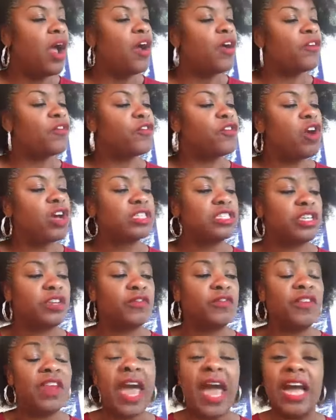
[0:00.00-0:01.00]
frosted
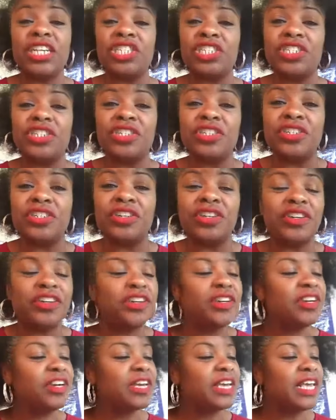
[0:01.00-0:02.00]

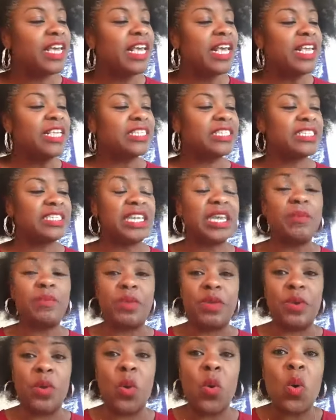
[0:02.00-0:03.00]
flasher,
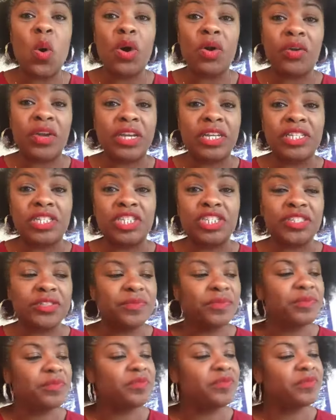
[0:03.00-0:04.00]
sleepy orange.
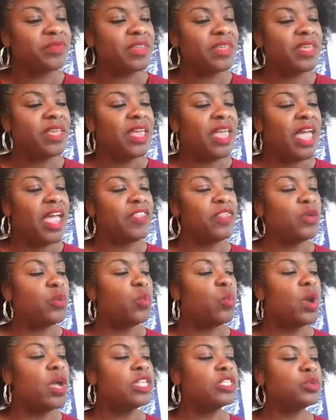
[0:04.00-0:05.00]
And the
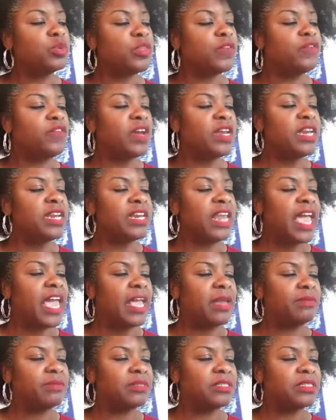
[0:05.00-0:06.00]
ones with funny
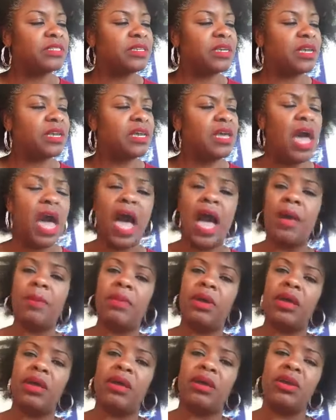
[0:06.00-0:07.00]
names,
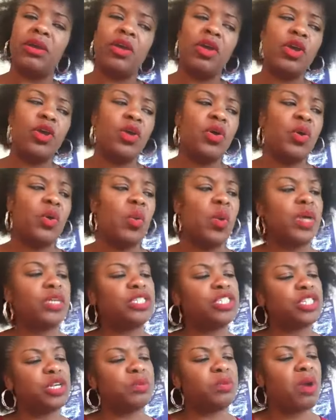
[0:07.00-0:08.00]
comma,
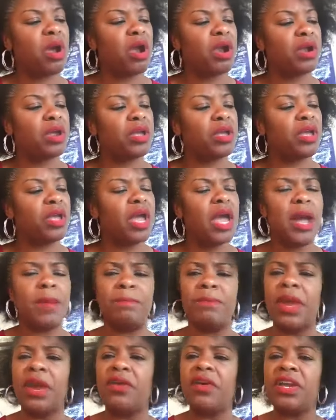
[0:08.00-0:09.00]
question mark,
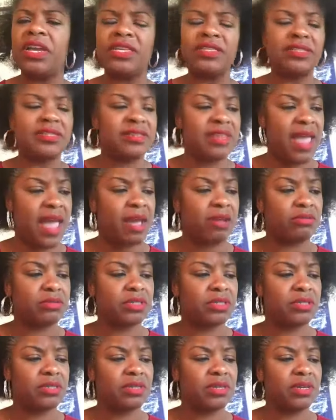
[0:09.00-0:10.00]
American
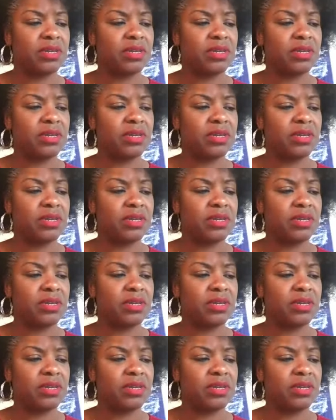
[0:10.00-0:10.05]
snout.